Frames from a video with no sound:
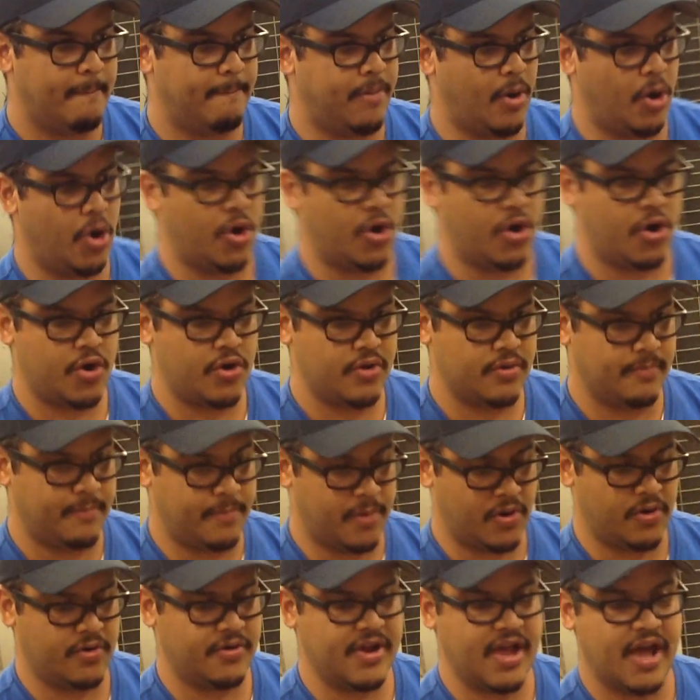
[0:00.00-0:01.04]

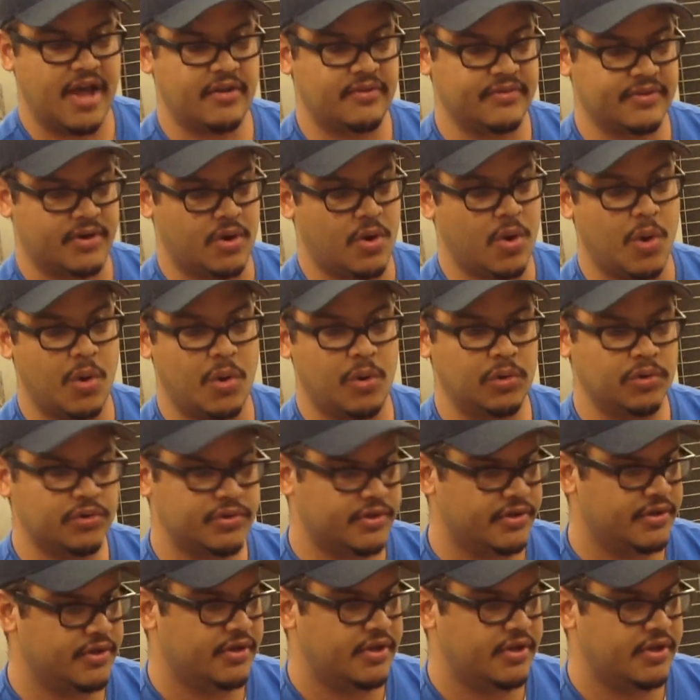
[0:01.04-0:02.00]
burn out of the cold.